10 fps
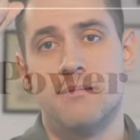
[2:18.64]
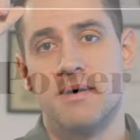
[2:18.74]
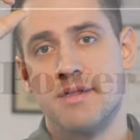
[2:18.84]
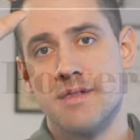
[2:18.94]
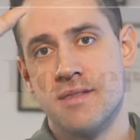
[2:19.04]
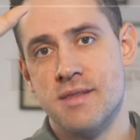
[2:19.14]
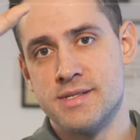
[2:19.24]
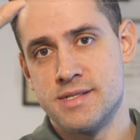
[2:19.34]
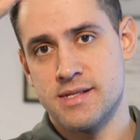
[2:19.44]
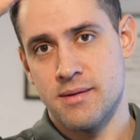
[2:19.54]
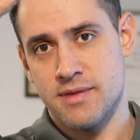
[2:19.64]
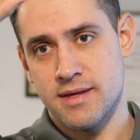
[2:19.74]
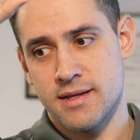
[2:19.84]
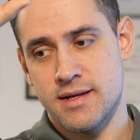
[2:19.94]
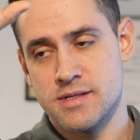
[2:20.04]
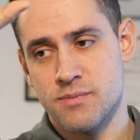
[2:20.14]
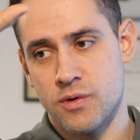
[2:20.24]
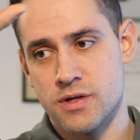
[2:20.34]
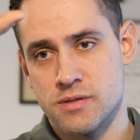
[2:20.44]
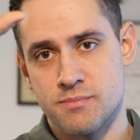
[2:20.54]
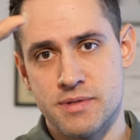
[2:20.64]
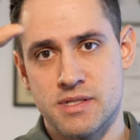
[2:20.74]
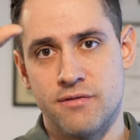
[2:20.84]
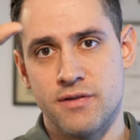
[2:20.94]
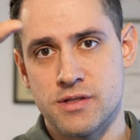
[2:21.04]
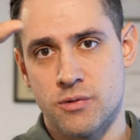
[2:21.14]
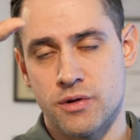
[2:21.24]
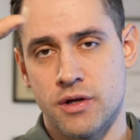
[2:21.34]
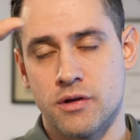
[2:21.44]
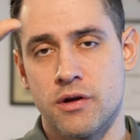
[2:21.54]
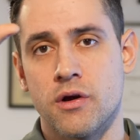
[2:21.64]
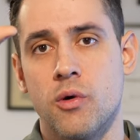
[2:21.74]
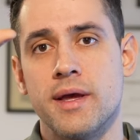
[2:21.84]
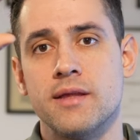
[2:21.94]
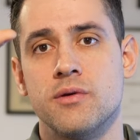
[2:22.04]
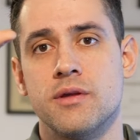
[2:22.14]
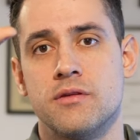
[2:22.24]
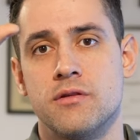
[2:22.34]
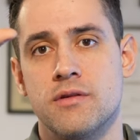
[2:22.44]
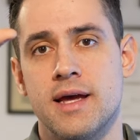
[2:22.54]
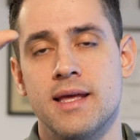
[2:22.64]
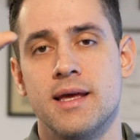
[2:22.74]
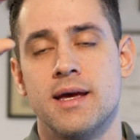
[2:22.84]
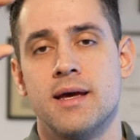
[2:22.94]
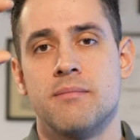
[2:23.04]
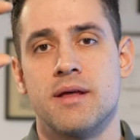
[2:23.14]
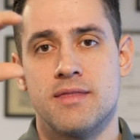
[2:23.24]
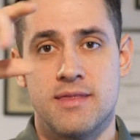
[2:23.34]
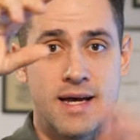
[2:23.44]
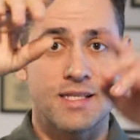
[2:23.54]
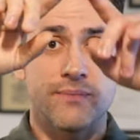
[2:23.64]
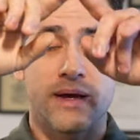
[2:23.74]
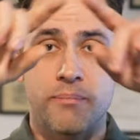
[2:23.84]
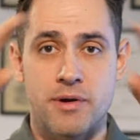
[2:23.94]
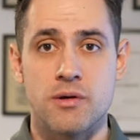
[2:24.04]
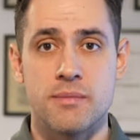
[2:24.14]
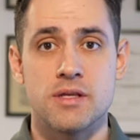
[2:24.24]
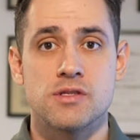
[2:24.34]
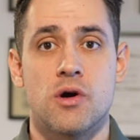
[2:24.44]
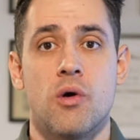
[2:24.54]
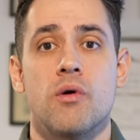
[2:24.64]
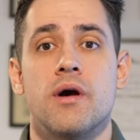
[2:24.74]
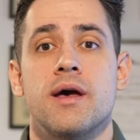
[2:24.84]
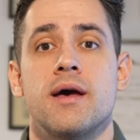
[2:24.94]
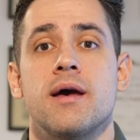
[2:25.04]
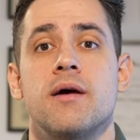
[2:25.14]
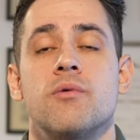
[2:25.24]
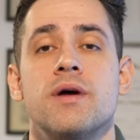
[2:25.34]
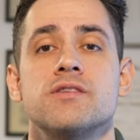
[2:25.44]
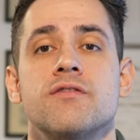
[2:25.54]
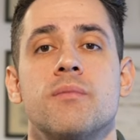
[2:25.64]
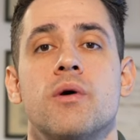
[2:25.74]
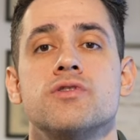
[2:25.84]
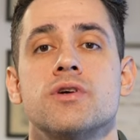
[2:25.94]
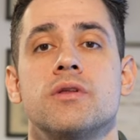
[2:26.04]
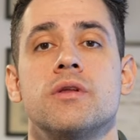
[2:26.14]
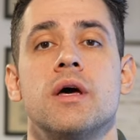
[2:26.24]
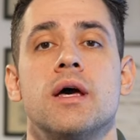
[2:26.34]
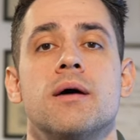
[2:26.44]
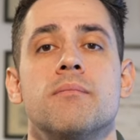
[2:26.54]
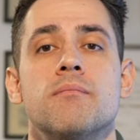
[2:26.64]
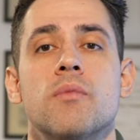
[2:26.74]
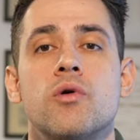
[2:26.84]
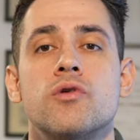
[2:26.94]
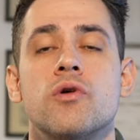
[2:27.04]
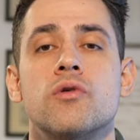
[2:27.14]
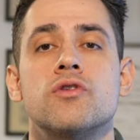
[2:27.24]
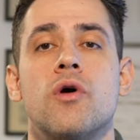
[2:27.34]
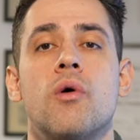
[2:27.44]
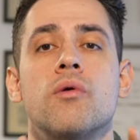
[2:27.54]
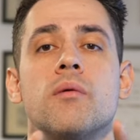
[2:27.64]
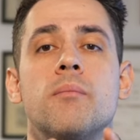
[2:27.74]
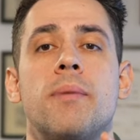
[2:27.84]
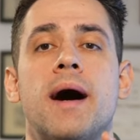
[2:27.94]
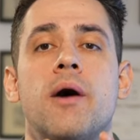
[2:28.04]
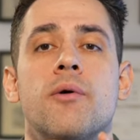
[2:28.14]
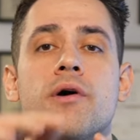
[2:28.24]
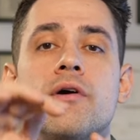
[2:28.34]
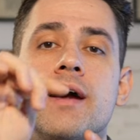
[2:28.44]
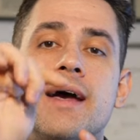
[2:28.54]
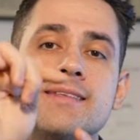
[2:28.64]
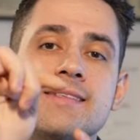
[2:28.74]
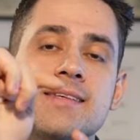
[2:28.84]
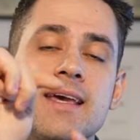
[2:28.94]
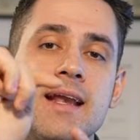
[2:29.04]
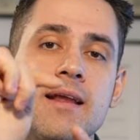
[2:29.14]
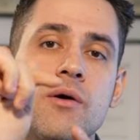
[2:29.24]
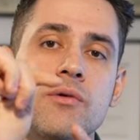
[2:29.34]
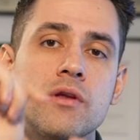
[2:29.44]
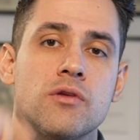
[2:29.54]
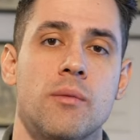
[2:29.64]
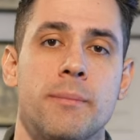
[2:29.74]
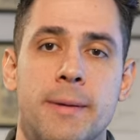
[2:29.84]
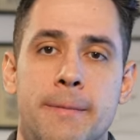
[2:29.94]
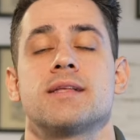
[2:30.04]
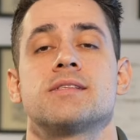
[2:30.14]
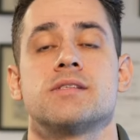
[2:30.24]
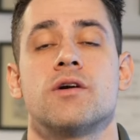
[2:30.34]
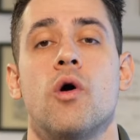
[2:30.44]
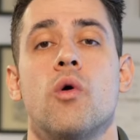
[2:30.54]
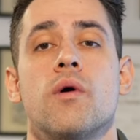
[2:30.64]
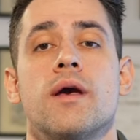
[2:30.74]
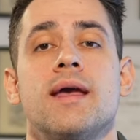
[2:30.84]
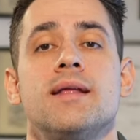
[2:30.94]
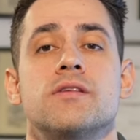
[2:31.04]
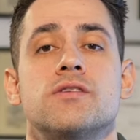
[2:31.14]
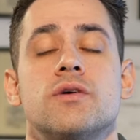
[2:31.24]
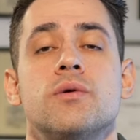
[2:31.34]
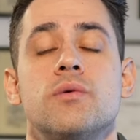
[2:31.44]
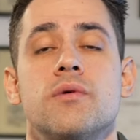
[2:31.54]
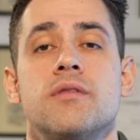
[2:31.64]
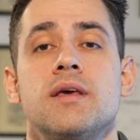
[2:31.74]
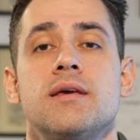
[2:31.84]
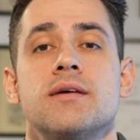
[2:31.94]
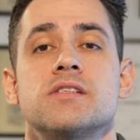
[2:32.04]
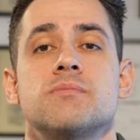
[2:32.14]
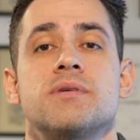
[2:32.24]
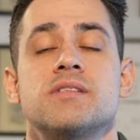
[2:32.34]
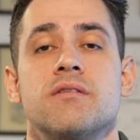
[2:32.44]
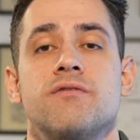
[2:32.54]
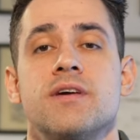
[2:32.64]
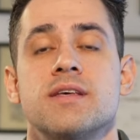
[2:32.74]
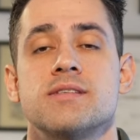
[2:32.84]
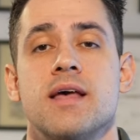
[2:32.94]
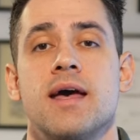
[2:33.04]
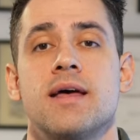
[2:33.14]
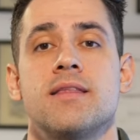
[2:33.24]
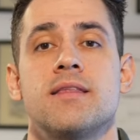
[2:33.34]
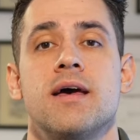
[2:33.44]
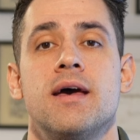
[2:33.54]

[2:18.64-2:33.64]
But this is something that is more specific so we're not going to go into it today but that's my pyramid. So uh, range of motion, motor control, power and skill on the top. Let's go into the specifics and